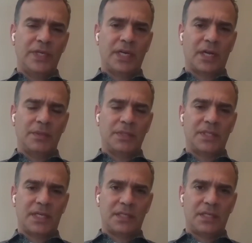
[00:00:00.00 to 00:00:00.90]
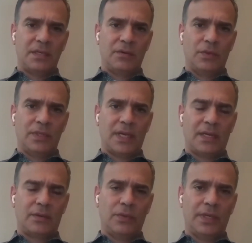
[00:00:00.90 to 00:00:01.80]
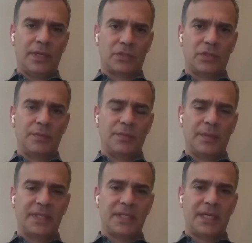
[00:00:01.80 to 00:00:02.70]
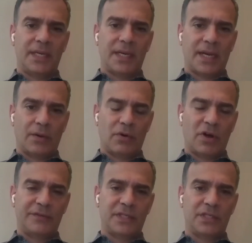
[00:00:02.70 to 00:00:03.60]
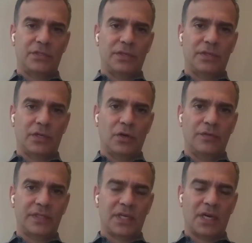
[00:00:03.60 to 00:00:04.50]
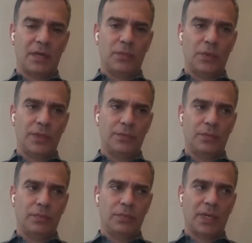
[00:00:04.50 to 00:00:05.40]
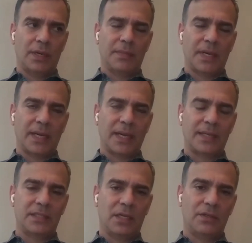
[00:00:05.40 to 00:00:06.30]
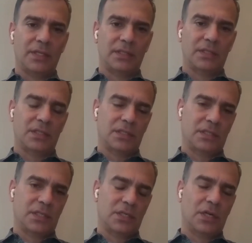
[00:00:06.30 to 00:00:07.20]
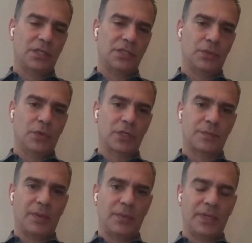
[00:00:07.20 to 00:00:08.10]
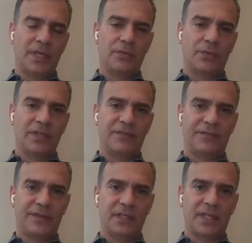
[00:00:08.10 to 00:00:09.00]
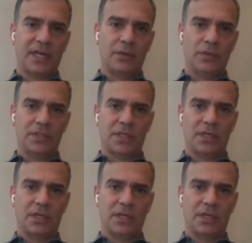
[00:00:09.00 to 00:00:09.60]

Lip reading: did a couple of testing with that. We actually implemented it in our offices during the COVID time. I can tell you that the technology works, but we didn't really feel that it was